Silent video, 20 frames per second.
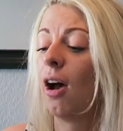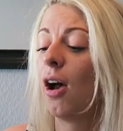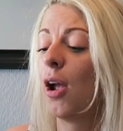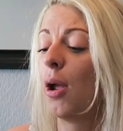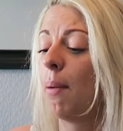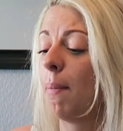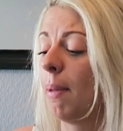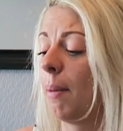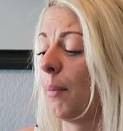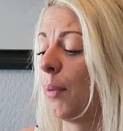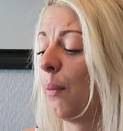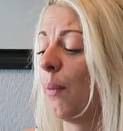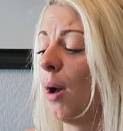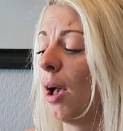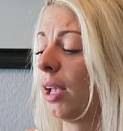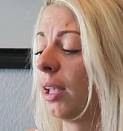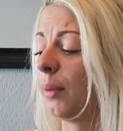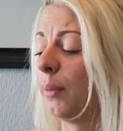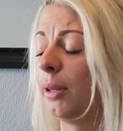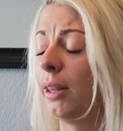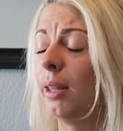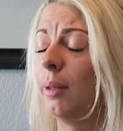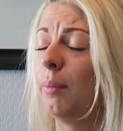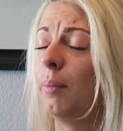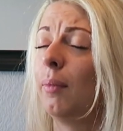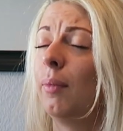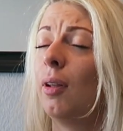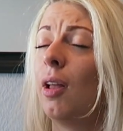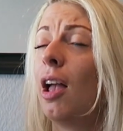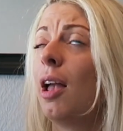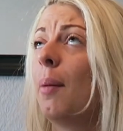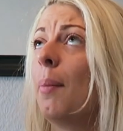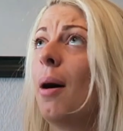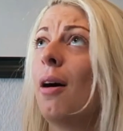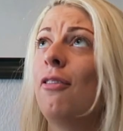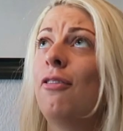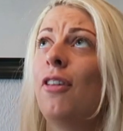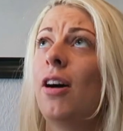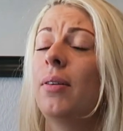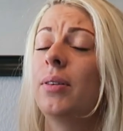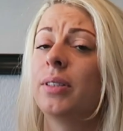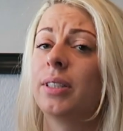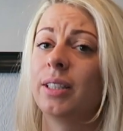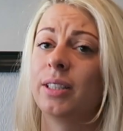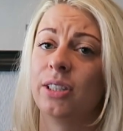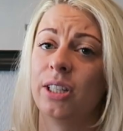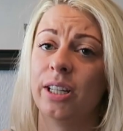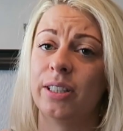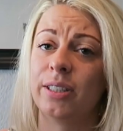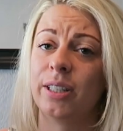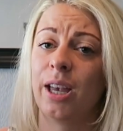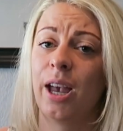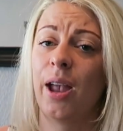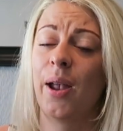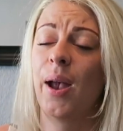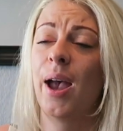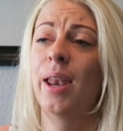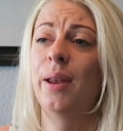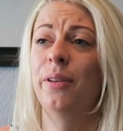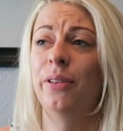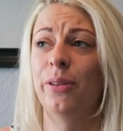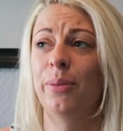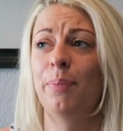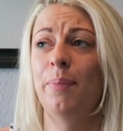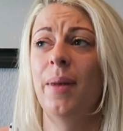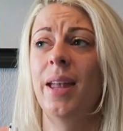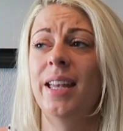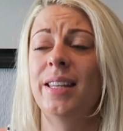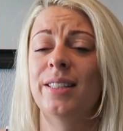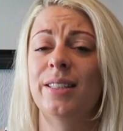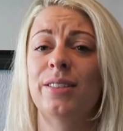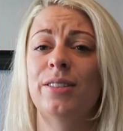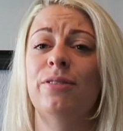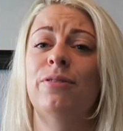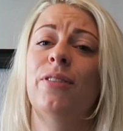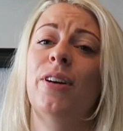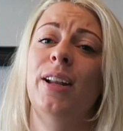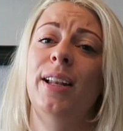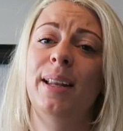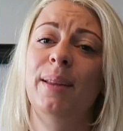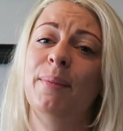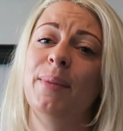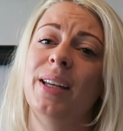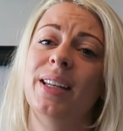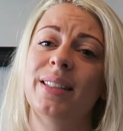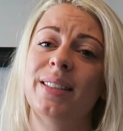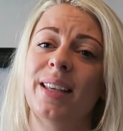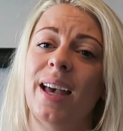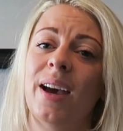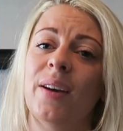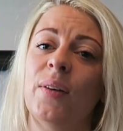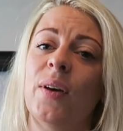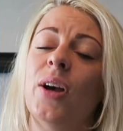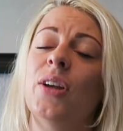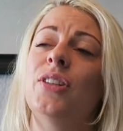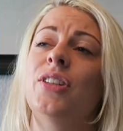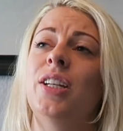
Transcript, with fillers: I remember working with them like about five or six years ago and it was amazing to finally meet Sarah.